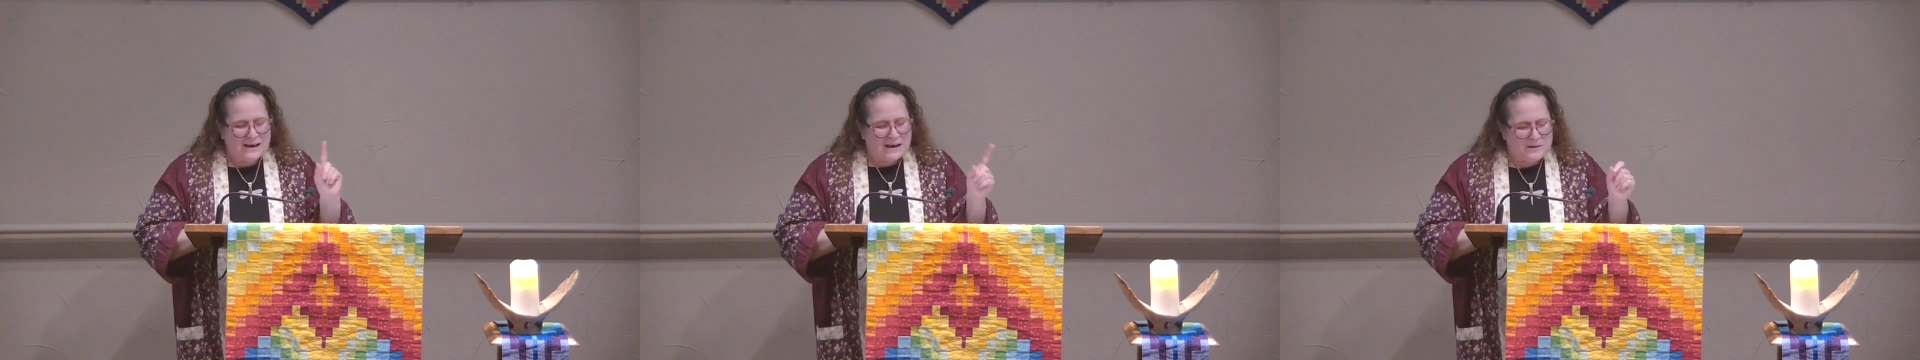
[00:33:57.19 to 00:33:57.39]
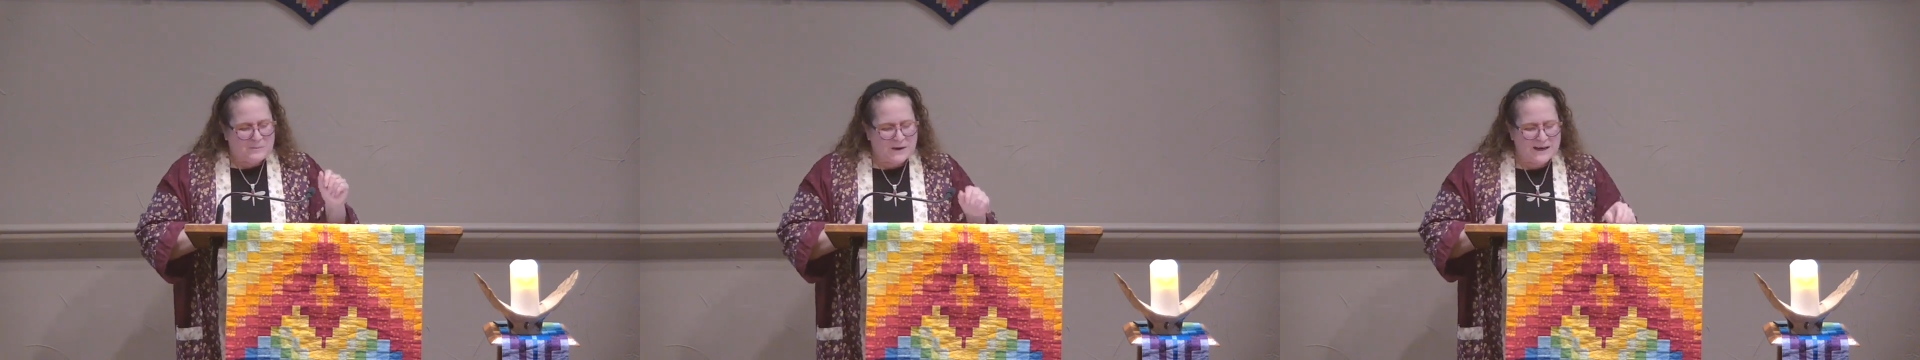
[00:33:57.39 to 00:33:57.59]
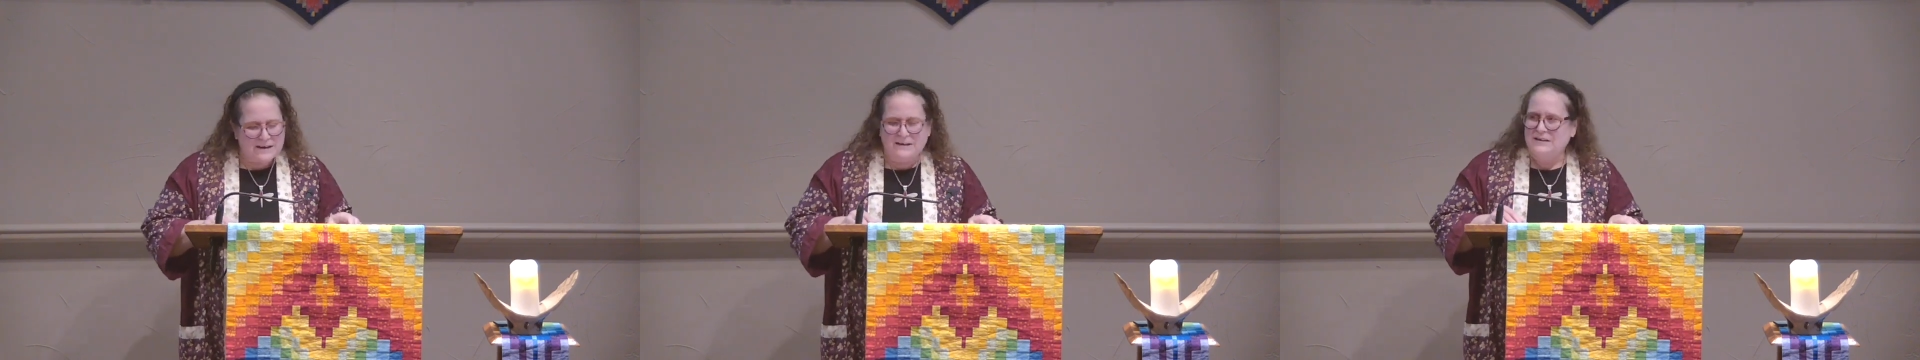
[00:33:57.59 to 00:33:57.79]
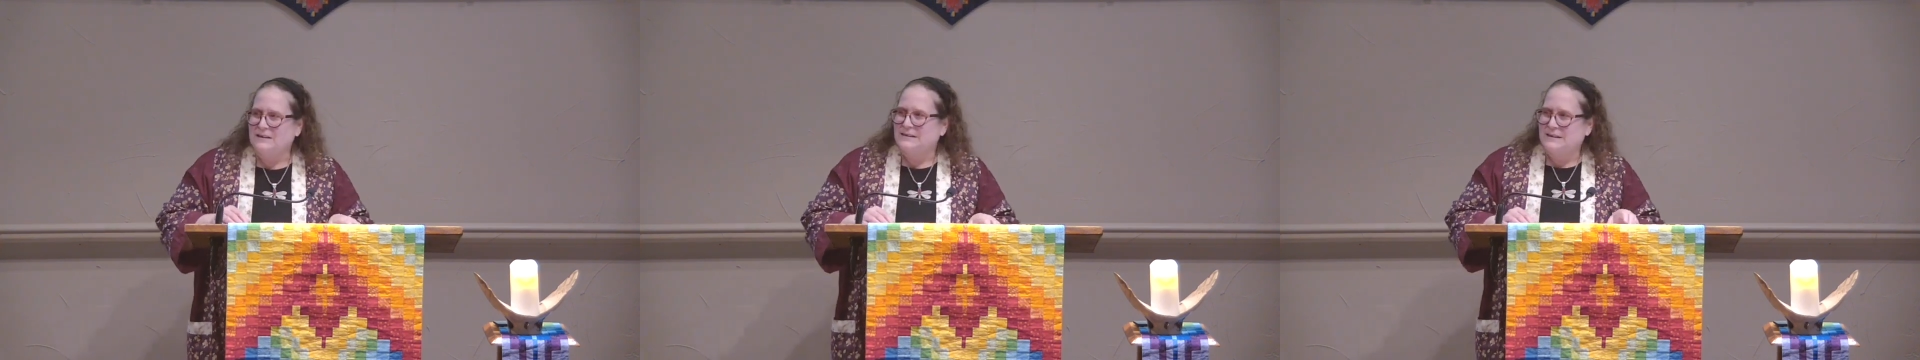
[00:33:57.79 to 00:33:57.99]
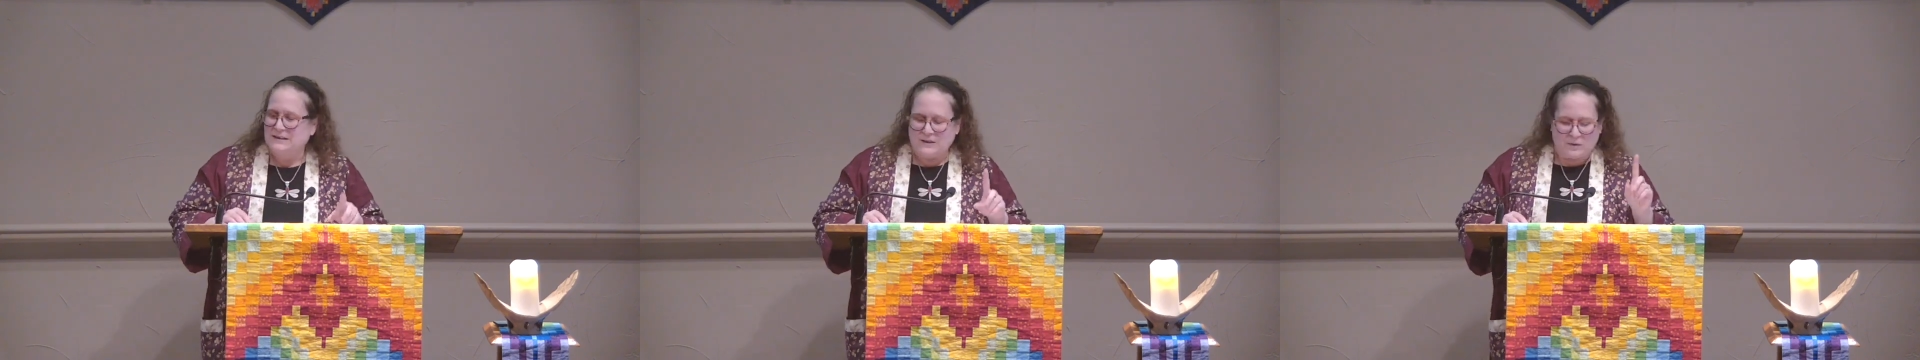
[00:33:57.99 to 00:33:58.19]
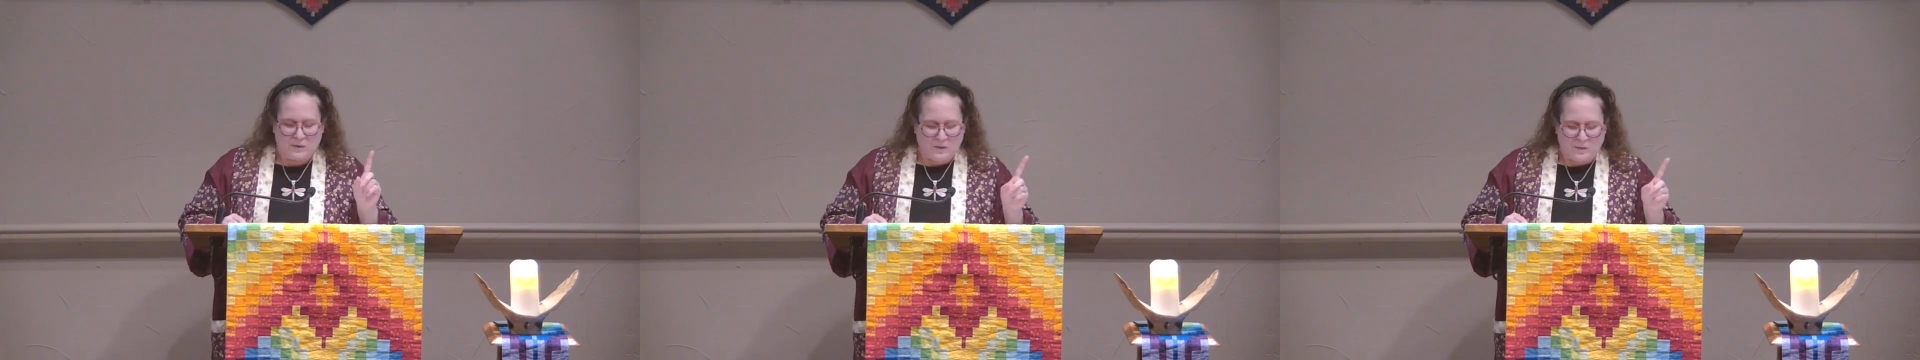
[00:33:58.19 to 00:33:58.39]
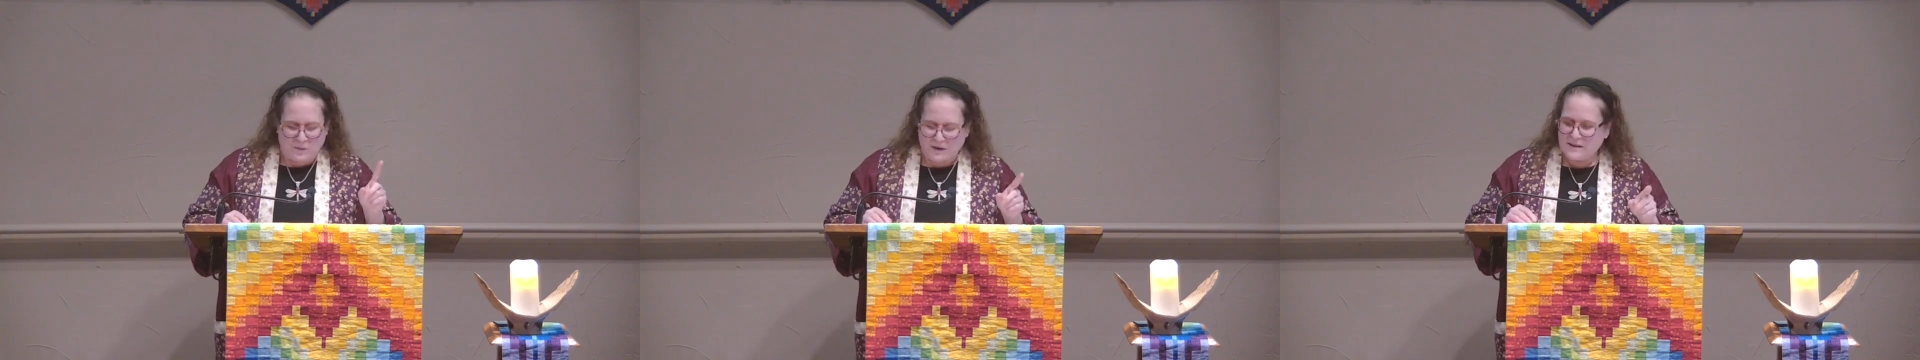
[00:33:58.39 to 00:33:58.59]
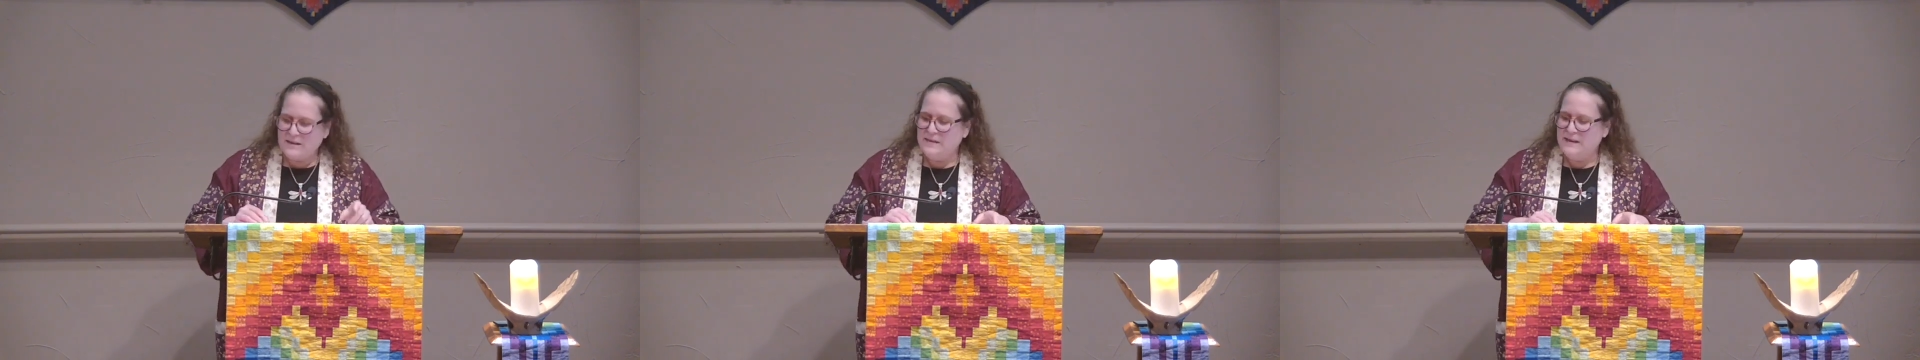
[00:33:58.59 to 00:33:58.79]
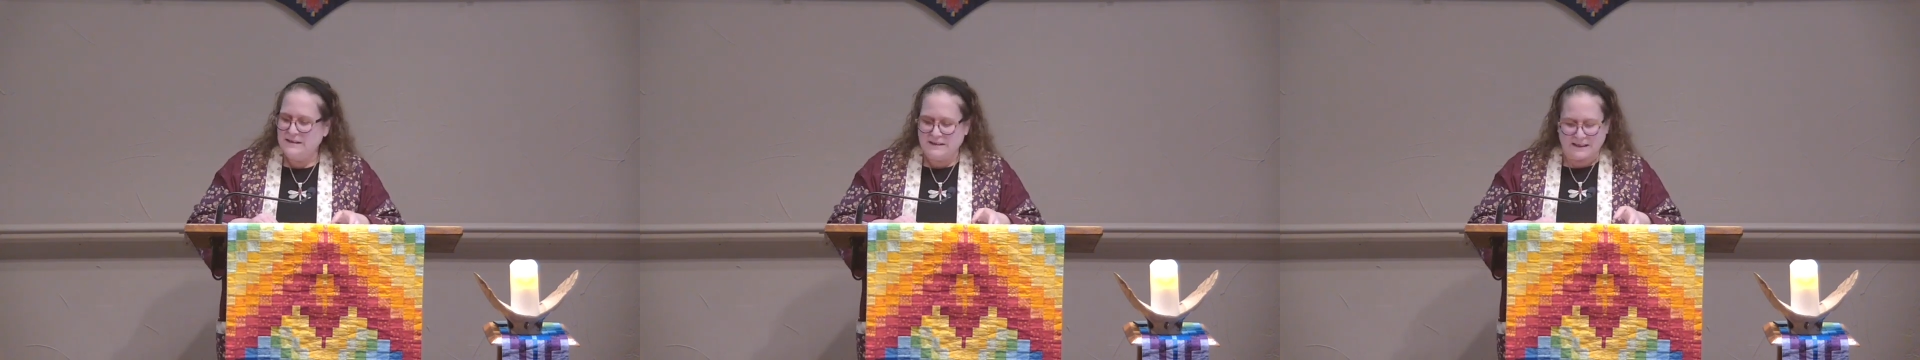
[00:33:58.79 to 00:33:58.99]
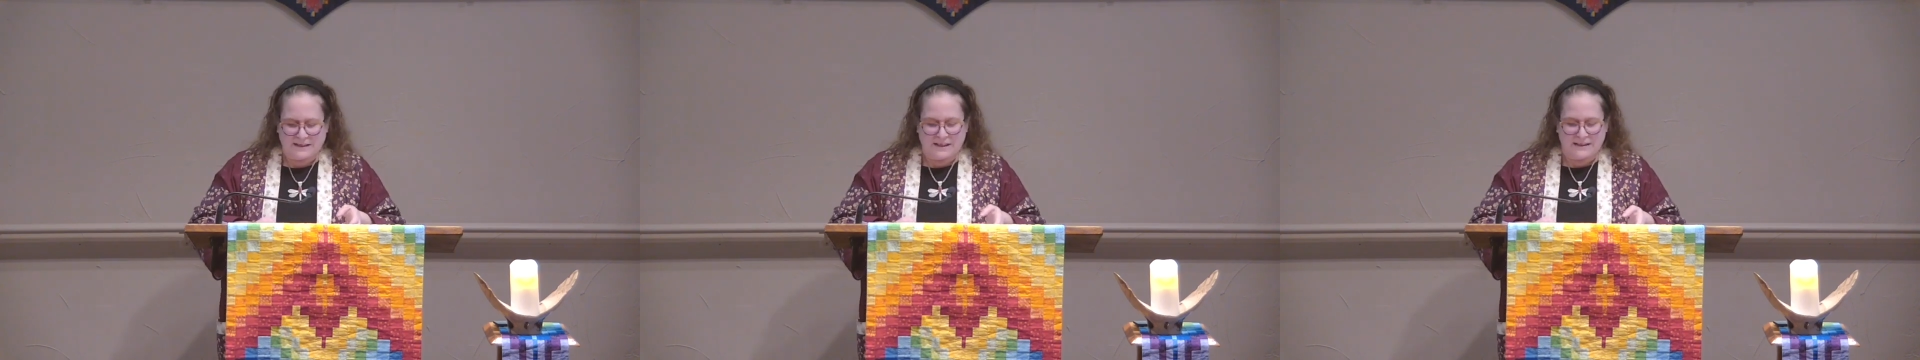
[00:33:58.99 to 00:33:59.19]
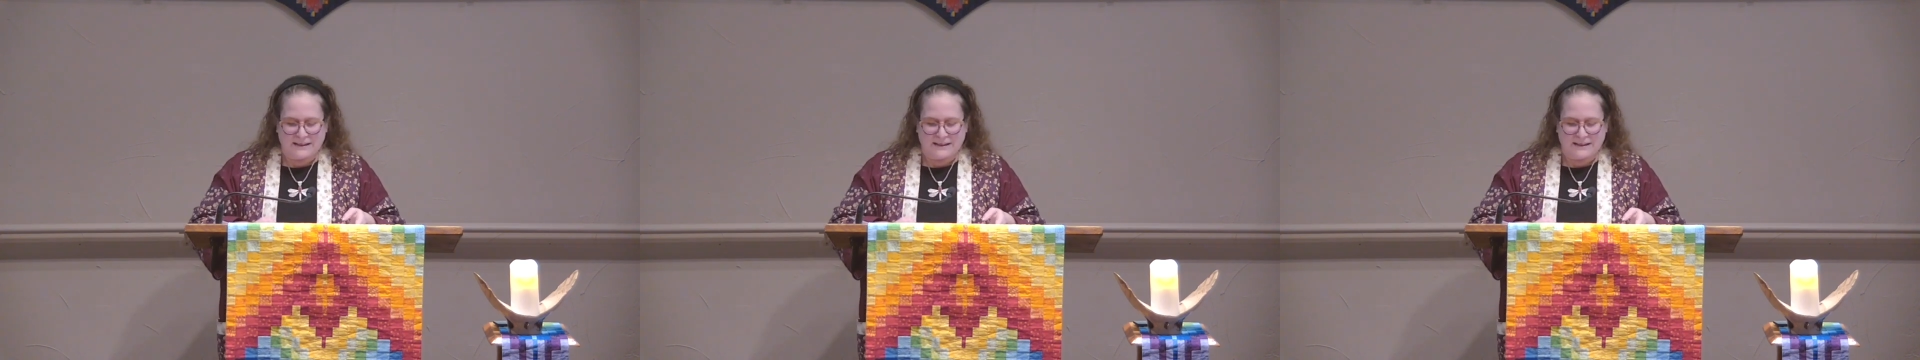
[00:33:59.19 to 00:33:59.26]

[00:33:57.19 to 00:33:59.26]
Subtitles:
And Peters, one of the things that